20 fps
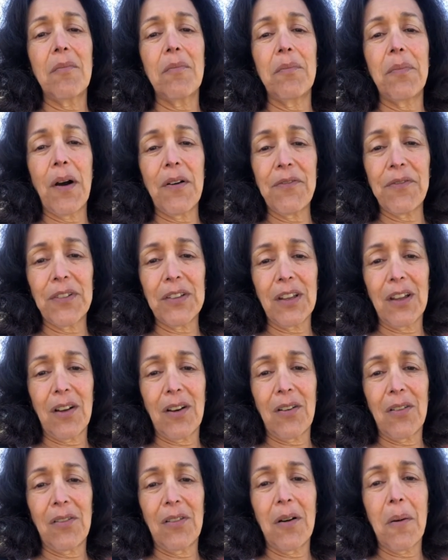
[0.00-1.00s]

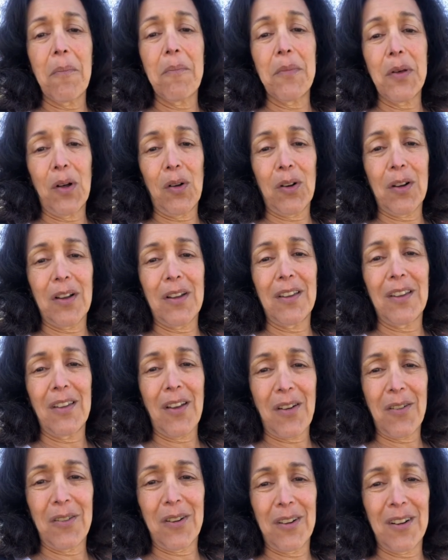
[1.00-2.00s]
buffalo milk
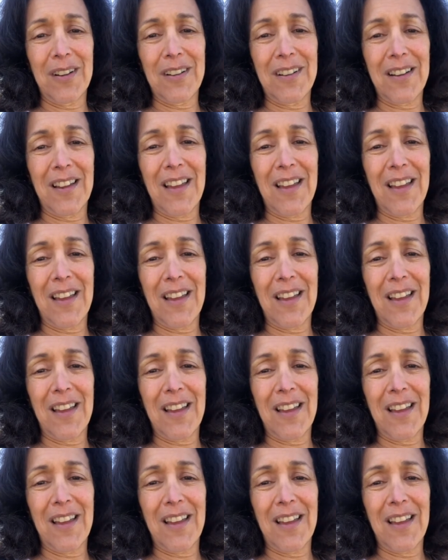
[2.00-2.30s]
yogurt.